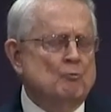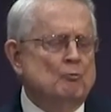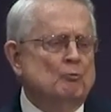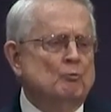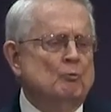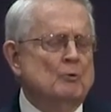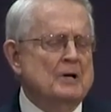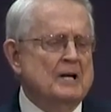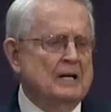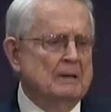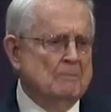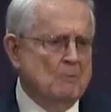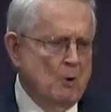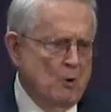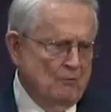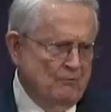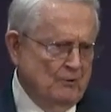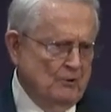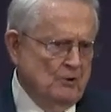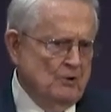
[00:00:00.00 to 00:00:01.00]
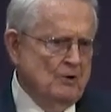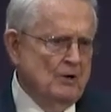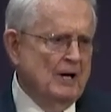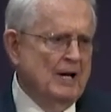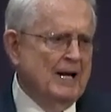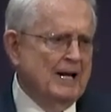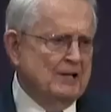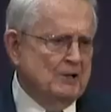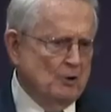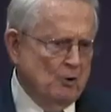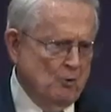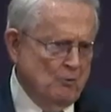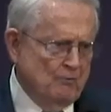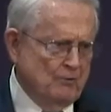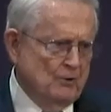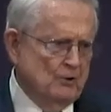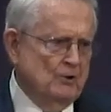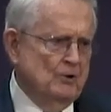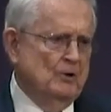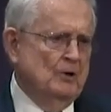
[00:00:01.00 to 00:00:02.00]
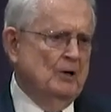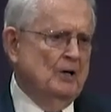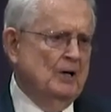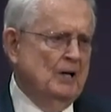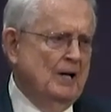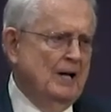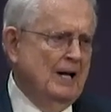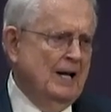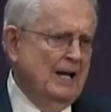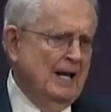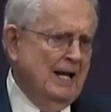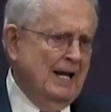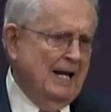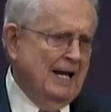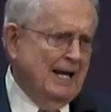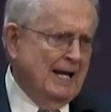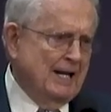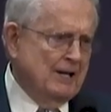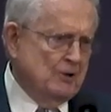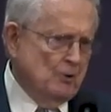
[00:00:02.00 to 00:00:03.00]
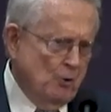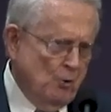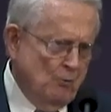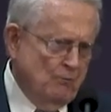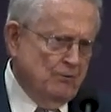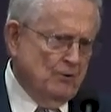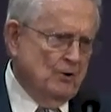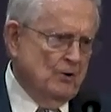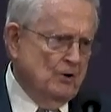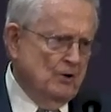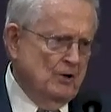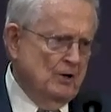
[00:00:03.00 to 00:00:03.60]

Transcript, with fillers: Read them over and over and over.